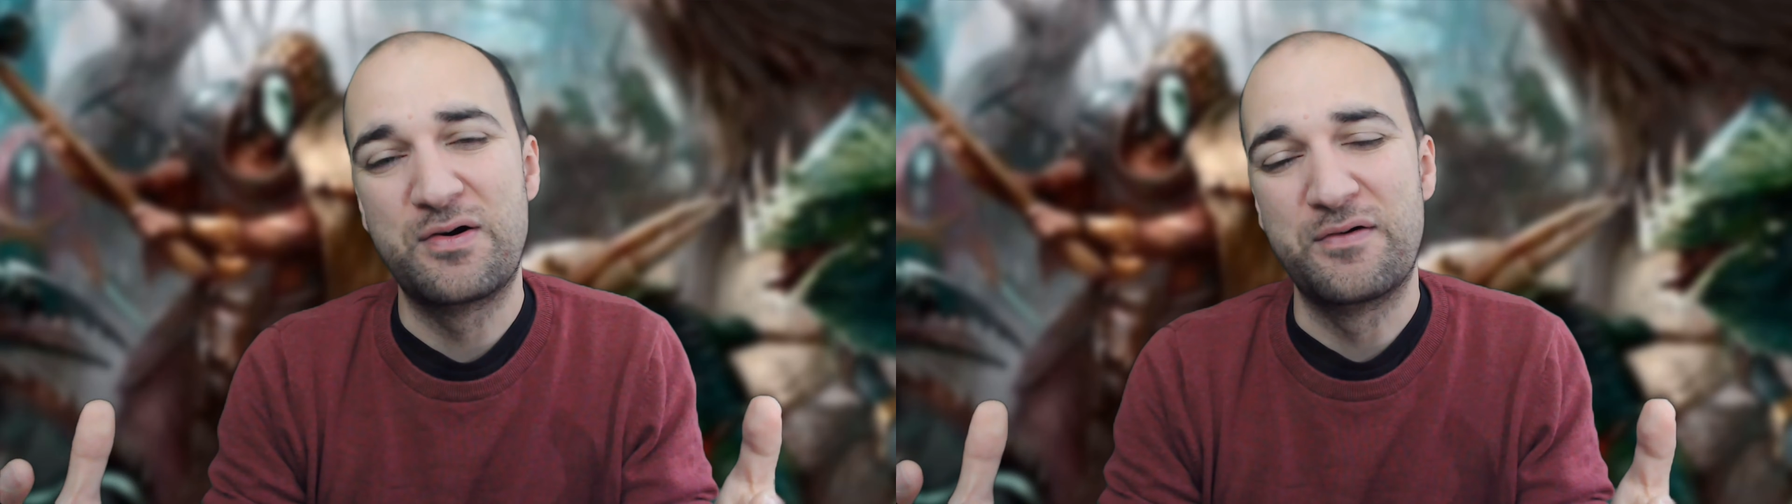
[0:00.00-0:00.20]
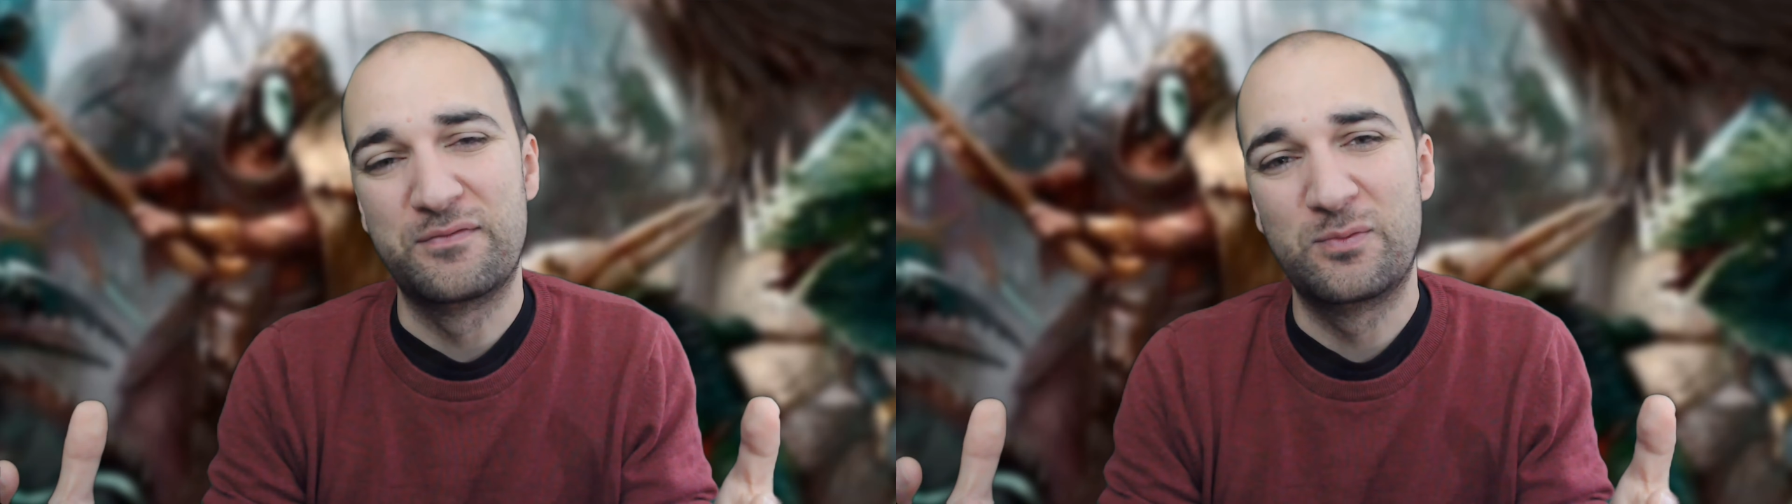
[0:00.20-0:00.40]

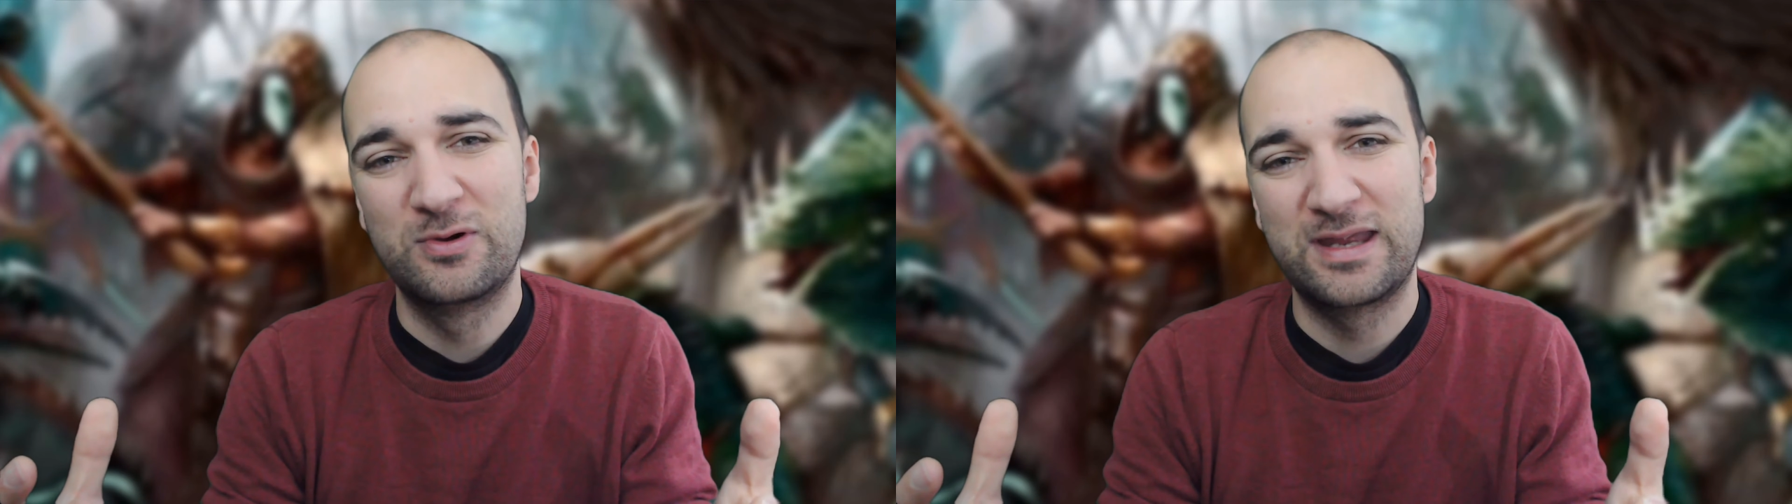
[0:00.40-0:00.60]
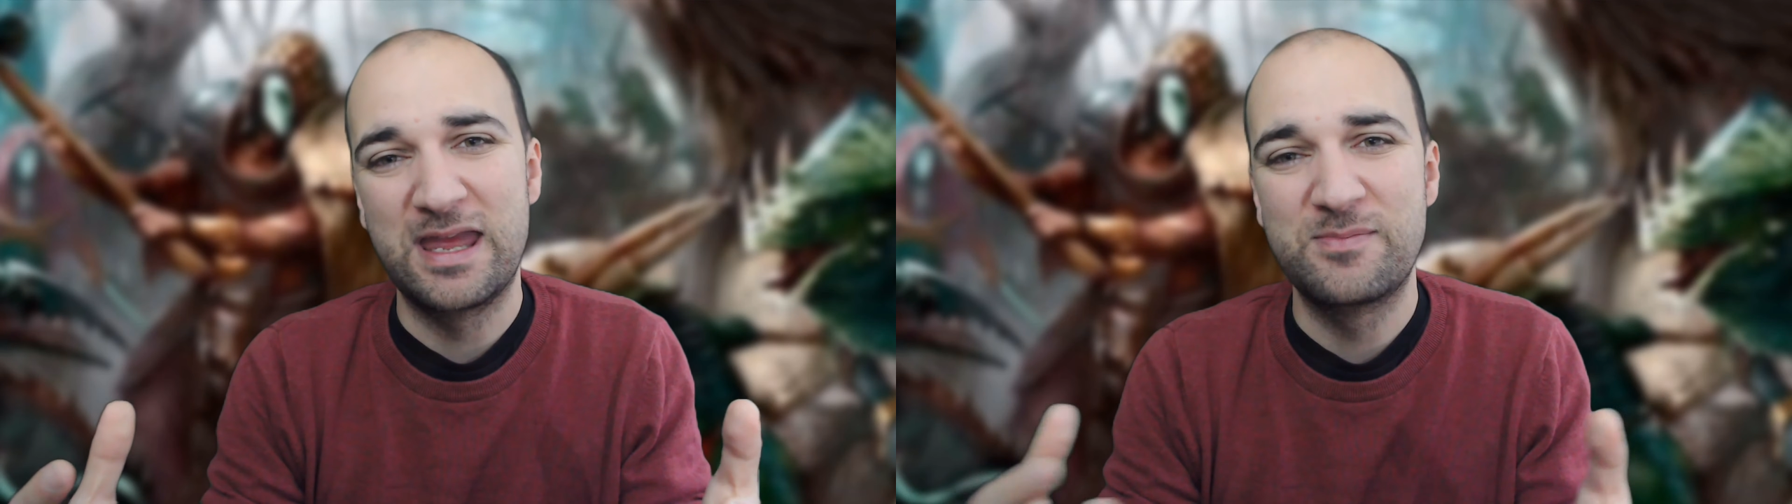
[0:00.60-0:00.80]
of
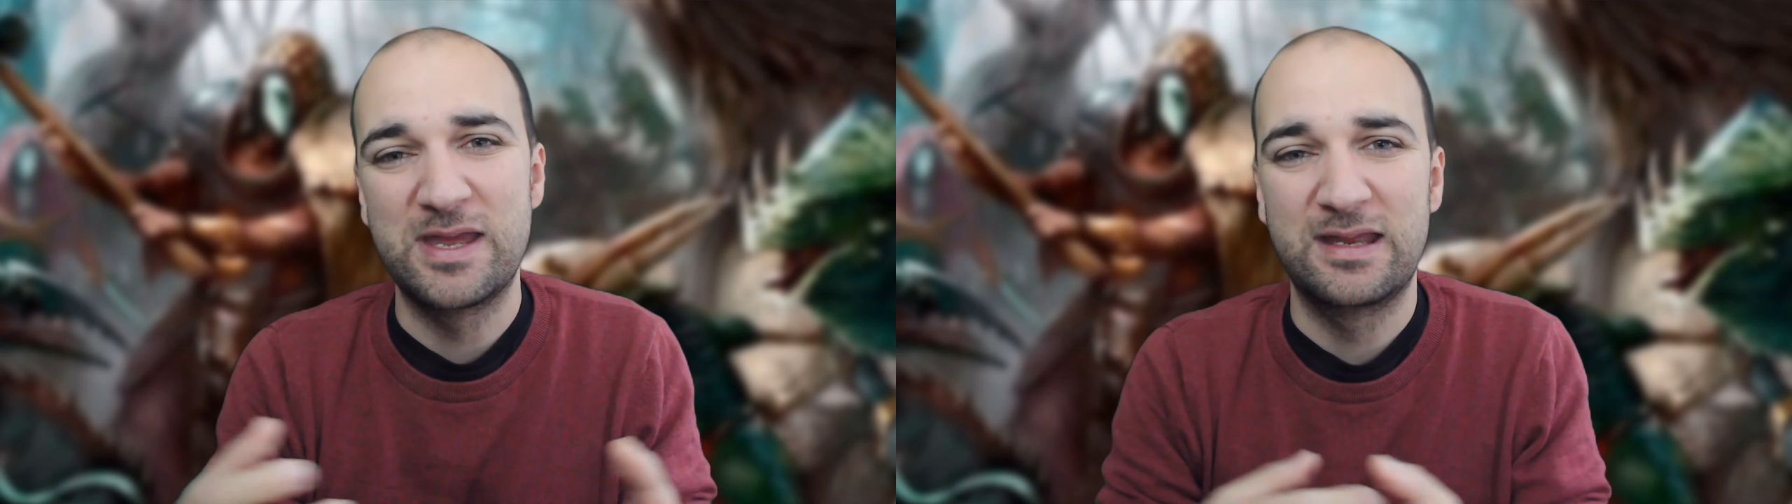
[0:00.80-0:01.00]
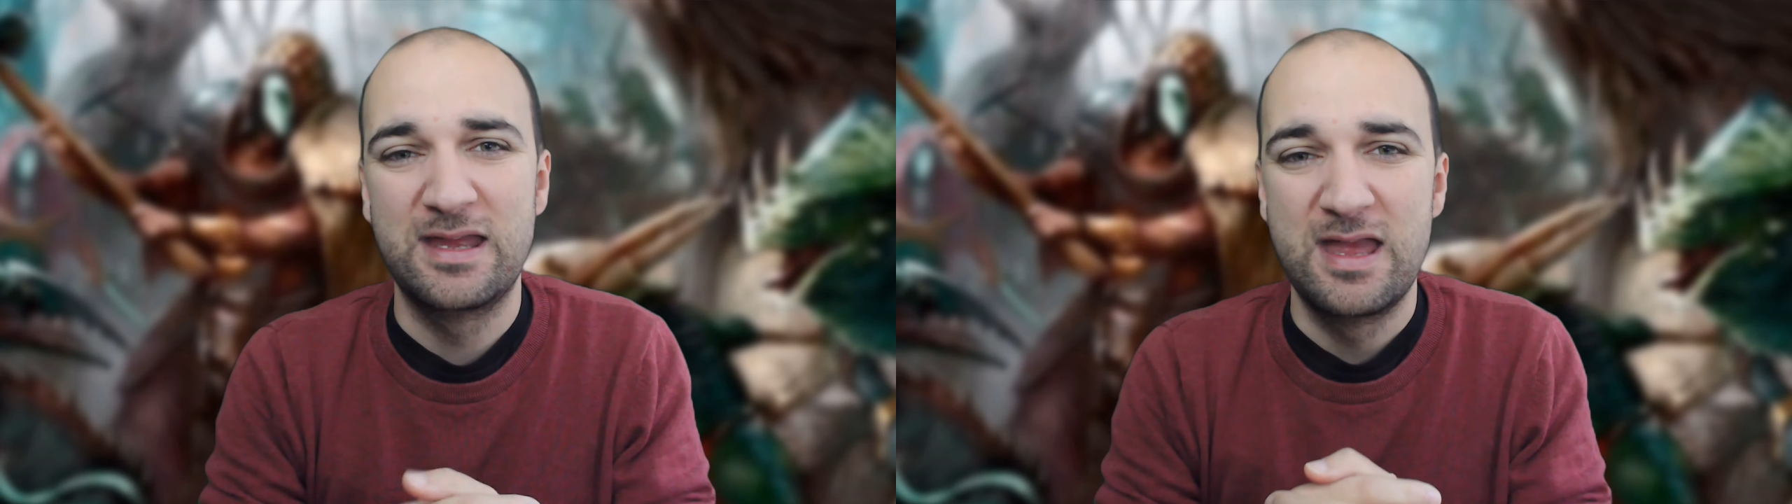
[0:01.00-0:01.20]

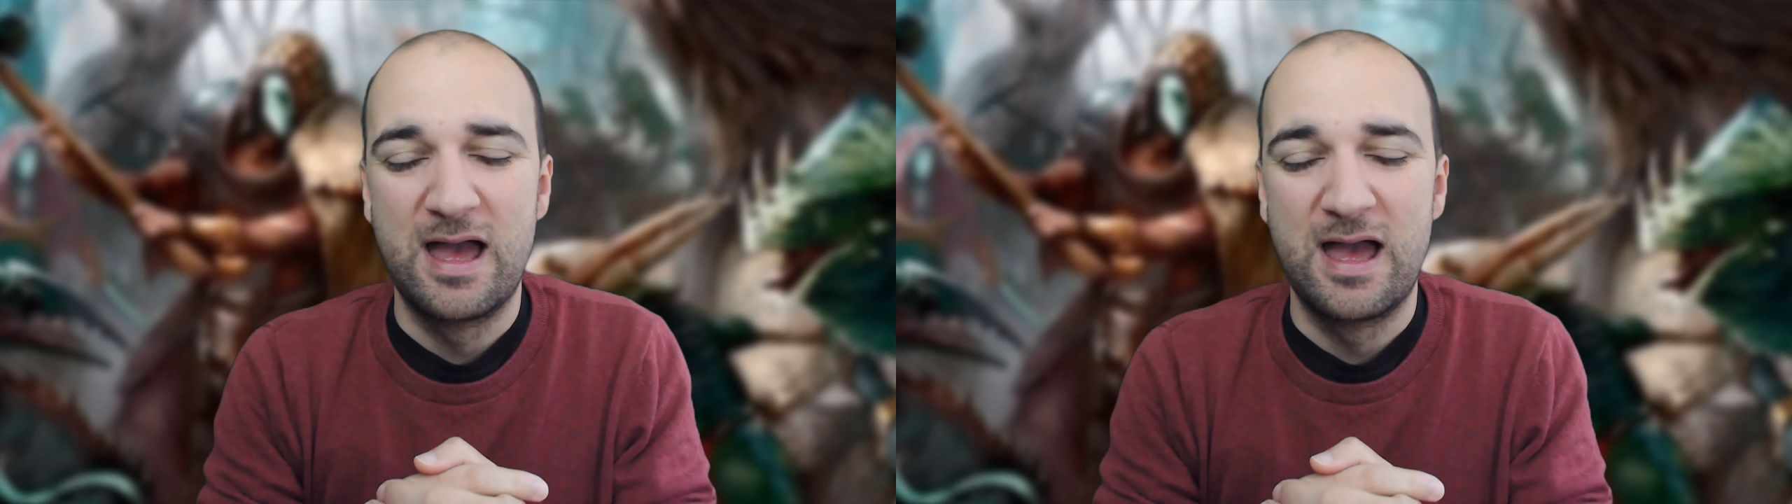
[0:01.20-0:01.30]
wargaming